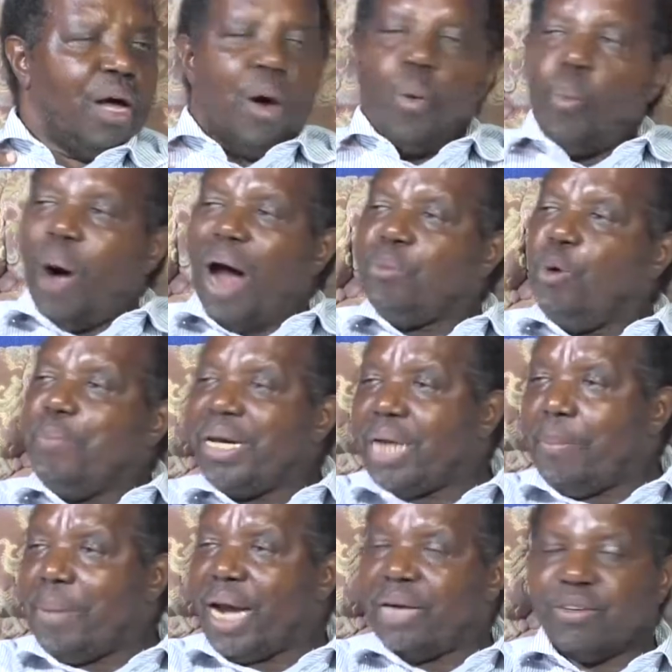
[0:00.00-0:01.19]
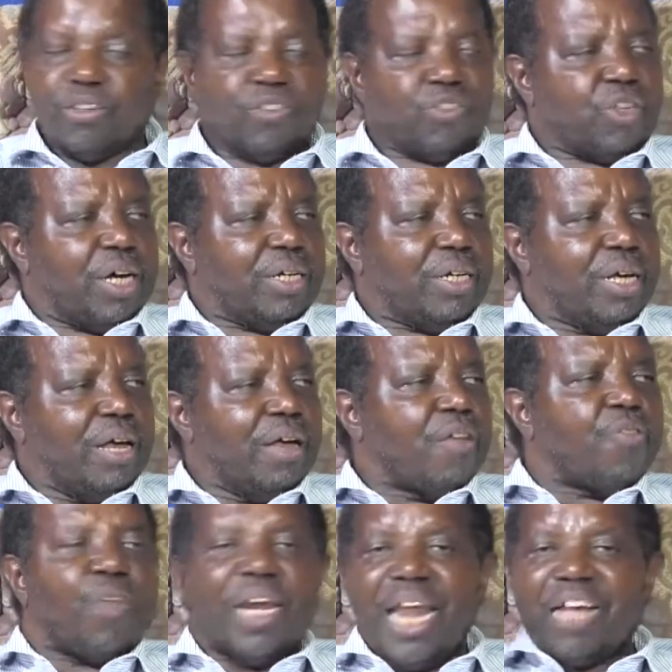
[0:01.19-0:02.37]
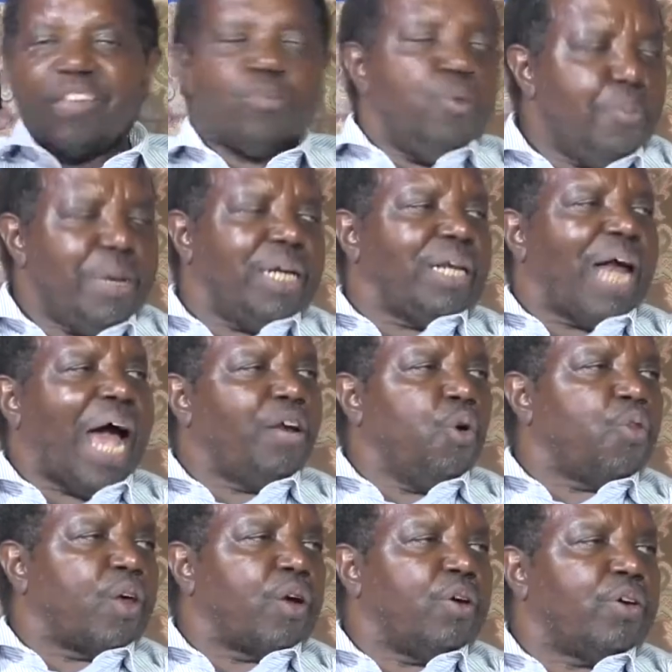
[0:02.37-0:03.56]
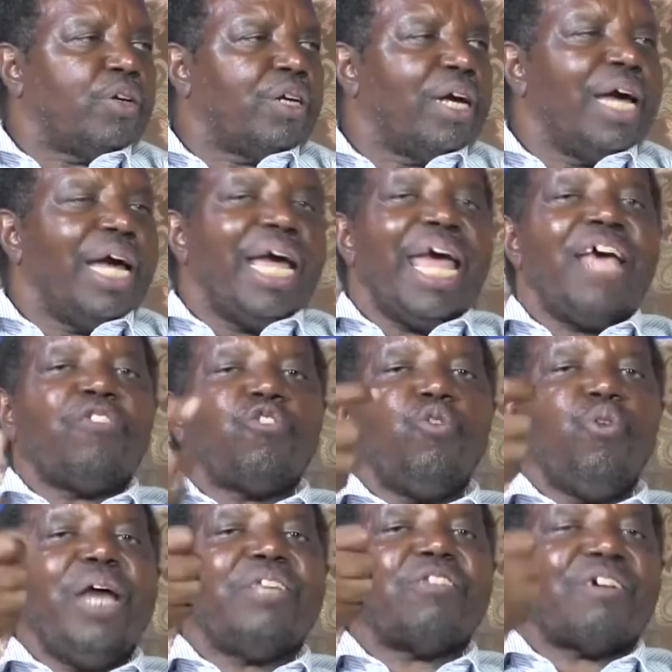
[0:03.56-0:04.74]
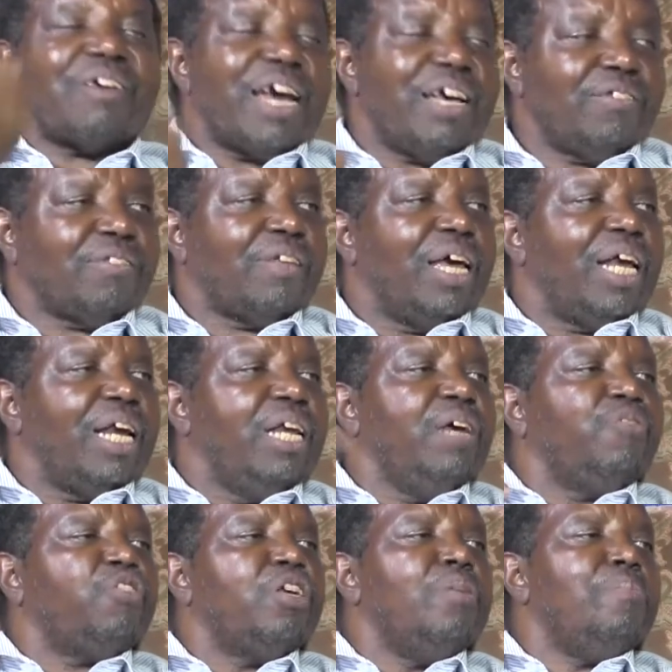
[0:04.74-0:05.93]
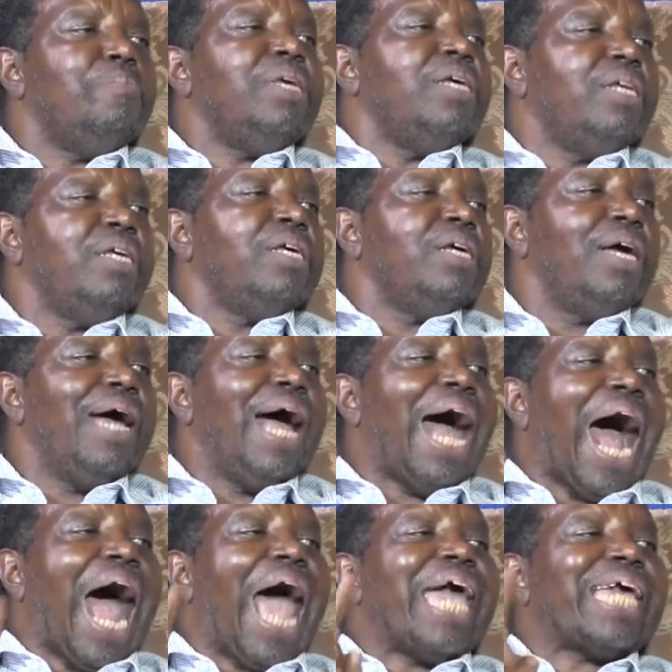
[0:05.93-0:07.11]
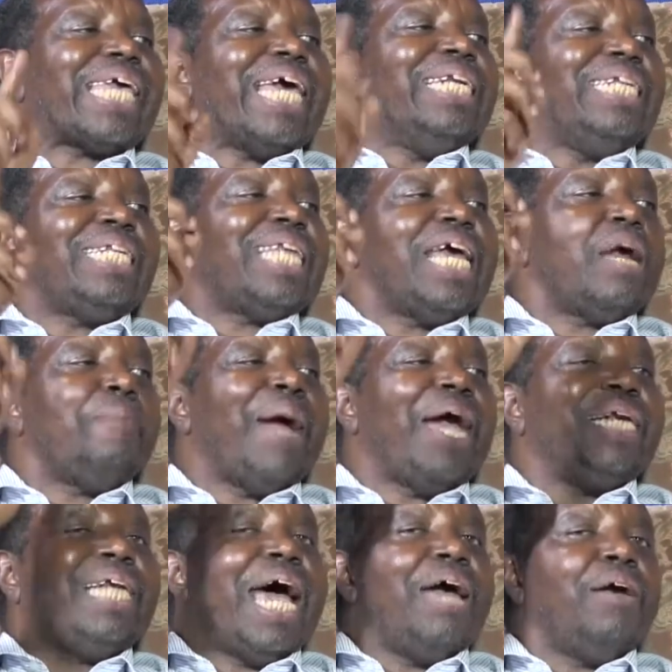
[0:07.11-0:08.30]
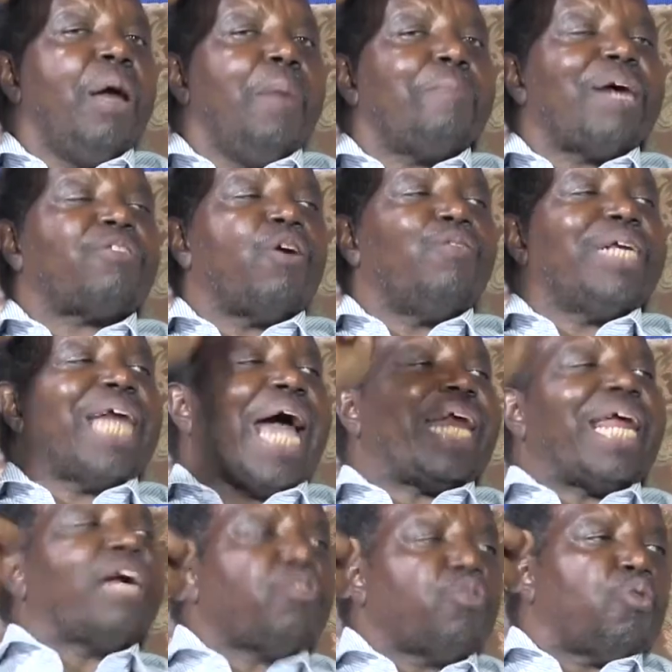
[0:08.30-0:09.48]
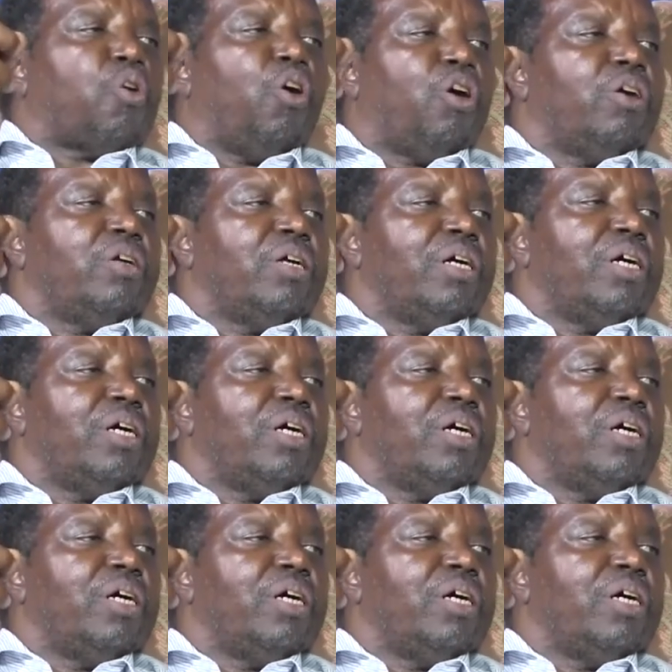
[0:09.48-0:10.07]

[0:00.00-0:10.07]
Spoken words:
One moment I'm a non-Christian, the next moment I know the Lord. As soon as Christ lives in me, I can take myself direct to God,